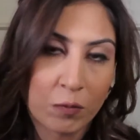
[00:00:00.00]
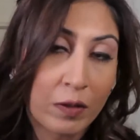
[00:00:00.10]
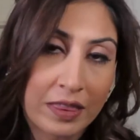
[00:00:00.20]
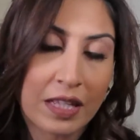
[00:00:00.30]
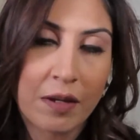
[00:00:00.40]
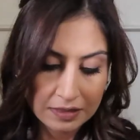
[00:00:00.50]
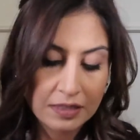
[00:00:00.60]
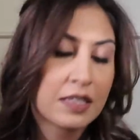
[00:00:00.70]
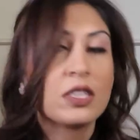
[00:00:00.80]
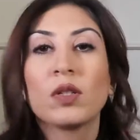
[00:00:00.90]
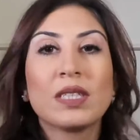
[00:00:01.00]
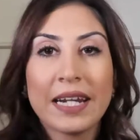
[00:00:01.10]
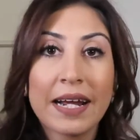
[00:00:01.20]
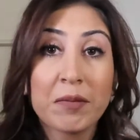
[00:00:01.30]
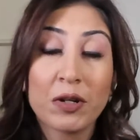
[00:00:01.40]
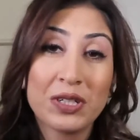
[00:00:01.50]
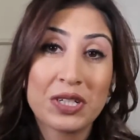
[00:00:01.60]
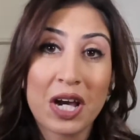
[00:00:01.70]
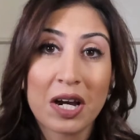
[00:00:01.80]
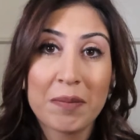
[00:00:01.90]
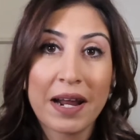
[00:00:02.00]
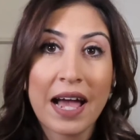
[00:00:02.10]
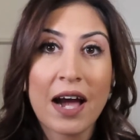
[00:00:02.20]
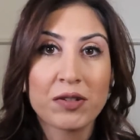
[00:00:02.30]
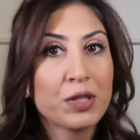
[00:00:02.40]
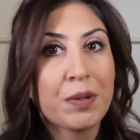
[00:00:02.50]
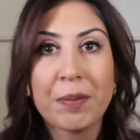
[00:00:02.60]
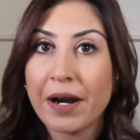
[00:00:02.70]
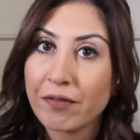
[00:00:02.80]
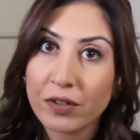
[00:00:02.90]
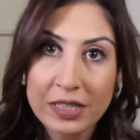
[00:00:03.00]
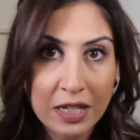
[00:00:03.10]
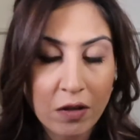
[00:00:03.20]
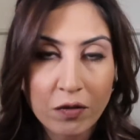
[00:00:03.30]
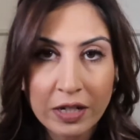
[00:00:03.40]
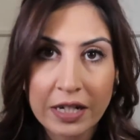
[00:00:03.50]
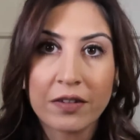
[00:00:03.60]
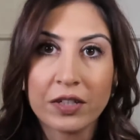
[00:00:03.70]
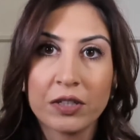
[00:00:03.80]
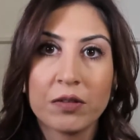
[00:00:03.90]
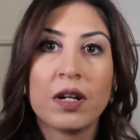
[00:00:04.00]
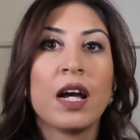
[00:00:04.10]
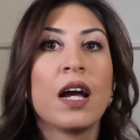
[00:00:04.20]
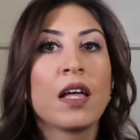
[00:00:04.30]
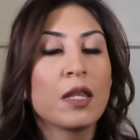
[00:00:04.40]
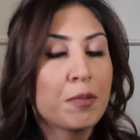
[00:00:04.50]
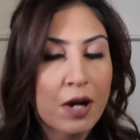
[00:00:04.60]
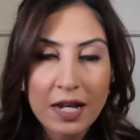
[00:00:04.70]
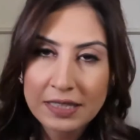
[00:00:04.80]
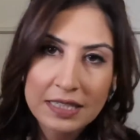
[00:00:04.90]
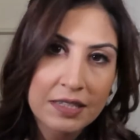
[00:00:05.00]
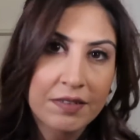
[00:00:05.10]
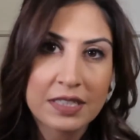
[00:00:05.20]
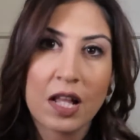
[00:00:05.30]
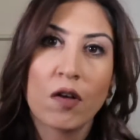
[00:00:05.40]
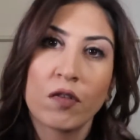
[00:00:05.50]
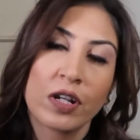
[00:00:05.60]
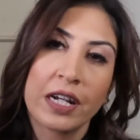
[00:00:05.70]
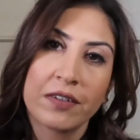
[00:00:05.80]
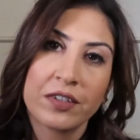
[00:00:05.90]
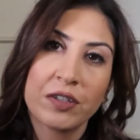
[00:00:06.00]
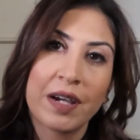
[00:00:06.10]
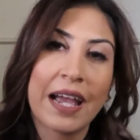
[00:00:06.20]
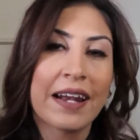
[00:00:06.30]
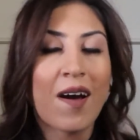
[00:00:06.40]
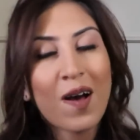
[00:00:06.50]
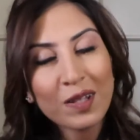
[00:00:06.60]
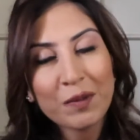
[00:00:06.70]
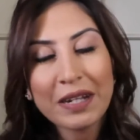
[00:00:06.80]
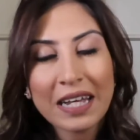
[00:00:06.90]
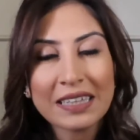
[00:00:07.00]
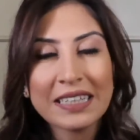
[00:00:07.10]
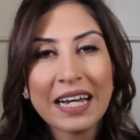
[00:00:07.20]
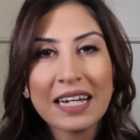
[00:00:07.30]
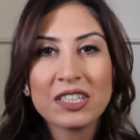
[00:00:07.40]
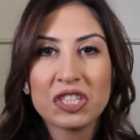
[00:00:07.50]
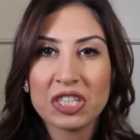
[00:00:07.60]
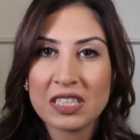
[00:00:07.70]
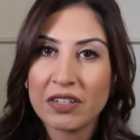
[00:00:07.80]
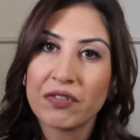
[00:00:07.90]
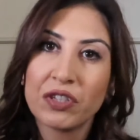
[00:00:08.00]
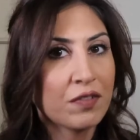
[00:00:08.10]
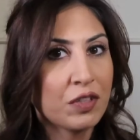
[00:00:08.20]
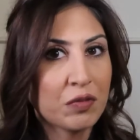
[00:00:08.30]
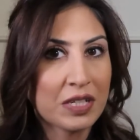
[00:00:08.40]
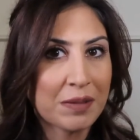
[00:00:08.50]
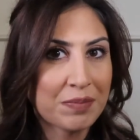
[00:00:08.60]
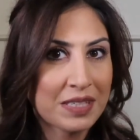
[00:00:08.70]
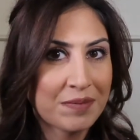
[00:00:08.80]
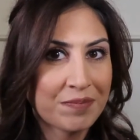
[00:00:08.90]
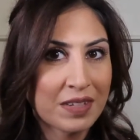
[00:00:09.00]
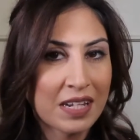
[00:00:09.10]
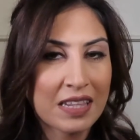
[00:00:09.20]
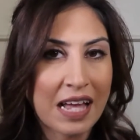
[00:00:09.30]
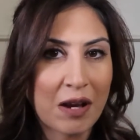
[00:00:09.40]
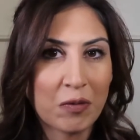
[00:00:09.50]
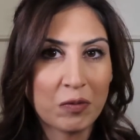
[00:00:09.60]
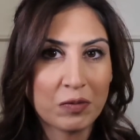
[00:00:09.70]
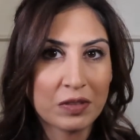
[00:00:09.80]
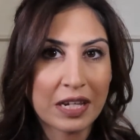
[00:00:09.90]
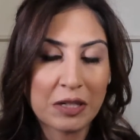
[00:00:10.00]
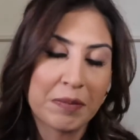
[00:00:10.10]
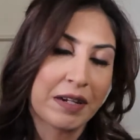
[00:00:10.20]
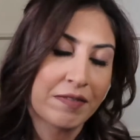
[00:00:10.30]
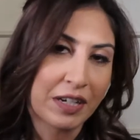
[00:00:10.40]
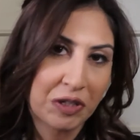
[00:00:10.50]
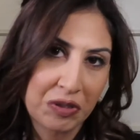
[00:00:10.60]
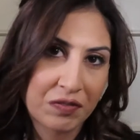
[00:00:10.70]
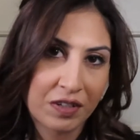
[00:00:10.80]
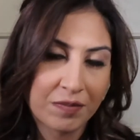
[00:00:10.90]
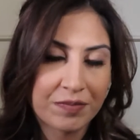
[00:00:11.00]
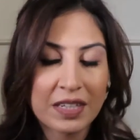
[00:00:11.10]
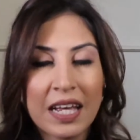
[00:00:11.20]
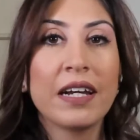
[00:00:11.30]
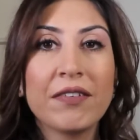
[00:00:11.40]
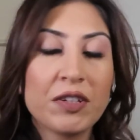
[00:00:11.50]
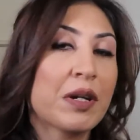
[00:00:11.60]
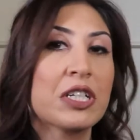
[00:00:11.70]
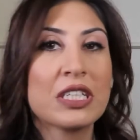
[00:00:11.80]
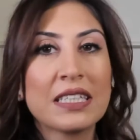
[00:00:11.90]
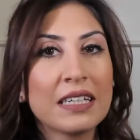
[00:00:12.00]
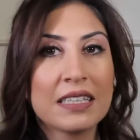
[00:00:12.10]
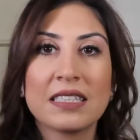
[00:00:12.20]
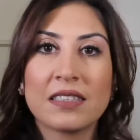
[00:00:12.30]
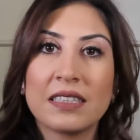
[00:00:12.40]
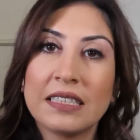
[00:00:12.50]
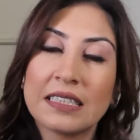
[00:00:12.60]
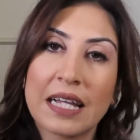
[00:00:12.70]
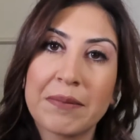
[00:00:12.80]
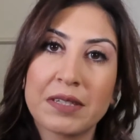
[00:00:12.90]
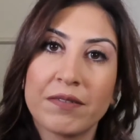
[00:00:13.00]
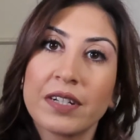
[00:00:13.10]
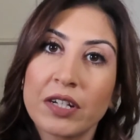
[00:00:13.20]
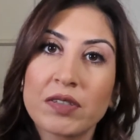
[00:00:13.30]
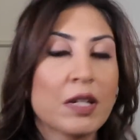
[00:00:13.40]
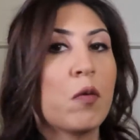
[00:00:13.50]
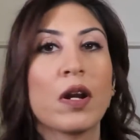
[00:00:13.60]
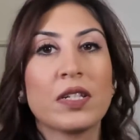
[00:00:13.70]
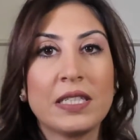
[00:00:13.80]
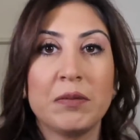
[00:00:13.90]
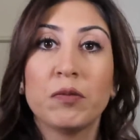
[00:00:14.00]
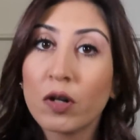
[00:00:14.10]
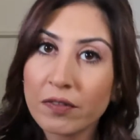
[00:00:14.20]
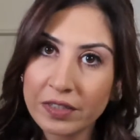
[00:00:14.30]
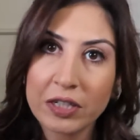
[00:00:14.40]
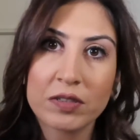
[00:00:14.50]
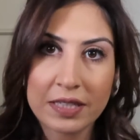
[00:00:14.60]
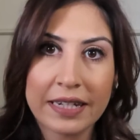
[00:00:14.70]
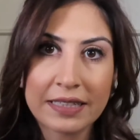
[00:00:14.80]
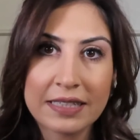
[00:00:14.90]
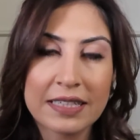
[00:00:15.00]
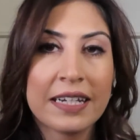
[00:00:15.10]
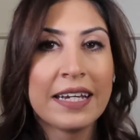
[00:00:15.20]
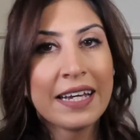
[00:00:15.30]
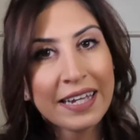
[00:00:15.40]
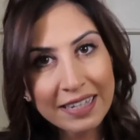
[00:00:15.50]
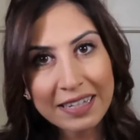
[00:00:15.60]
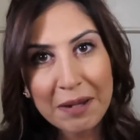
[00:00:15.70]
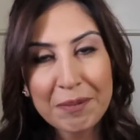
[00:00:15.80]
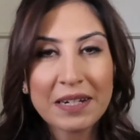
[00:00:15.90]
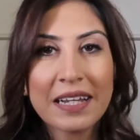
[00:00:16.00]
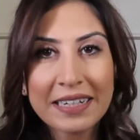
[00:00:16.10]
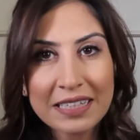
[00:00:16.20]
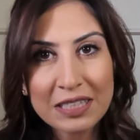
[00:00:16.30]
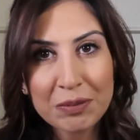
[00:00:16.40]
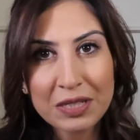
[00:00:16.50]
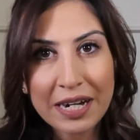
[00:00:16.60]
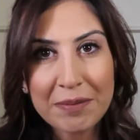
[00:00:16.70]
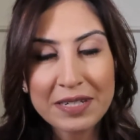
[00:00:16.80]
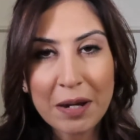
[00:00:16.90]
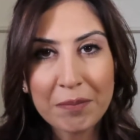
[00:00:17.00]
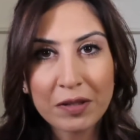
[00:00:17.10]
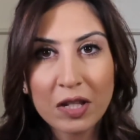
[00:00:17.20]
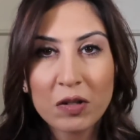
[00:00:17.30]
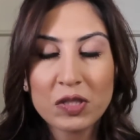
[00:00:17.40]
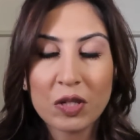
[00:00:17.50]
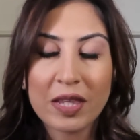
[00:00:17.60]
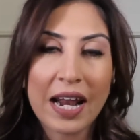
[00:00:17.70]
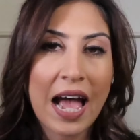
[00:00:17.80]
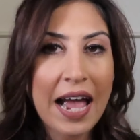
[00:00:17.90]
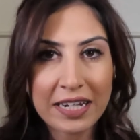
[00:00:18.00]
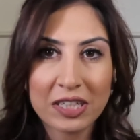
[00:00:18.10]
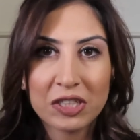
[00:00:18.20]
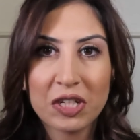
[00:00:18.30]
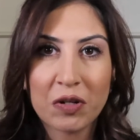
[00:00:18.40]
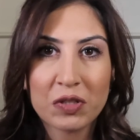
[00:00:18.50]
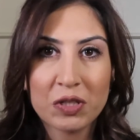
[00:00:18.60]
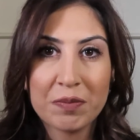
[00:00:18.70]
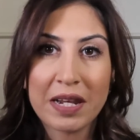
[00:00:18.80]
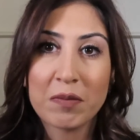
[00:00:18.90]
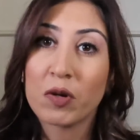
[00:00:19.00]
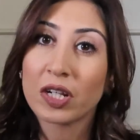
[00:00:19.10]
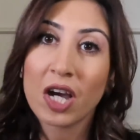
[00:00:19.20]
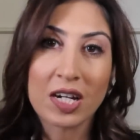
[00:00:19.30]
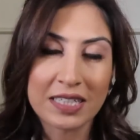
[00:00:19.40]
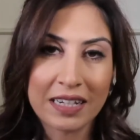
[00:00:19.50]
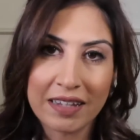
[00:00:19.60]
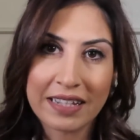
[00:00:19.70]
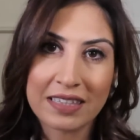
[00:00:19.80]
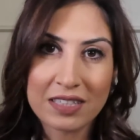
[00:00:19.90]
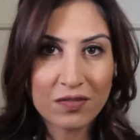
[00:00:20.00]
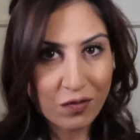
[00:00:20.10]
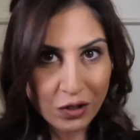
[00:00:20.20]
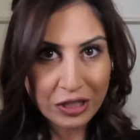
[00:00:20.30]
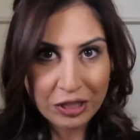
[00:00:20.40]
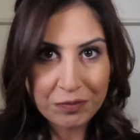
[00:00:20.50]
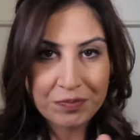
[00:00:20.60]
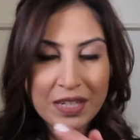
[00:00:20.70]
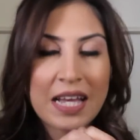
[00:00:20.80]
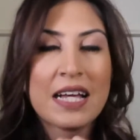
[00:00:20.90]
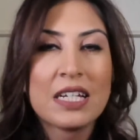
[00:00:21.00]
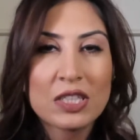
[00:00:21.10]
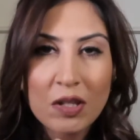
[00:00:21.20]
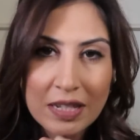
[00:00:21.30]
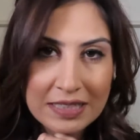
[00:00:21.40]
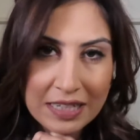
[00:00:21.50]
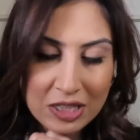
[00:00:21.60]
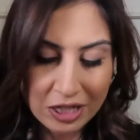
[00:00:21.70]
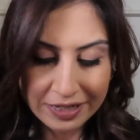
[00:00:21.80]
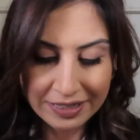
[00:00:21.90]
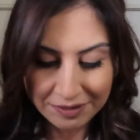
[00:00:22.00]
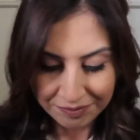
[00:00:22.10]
them. So today I'm going to talk about how to prepare for a telephone interview, the process of a telephone interview, and all the way at the end, just a few tips that you might find useful. If you are interested in these types of videos and want to see more videos like this, hit like and subscribe down below so that I could know to make more content like this for you. So let's get started.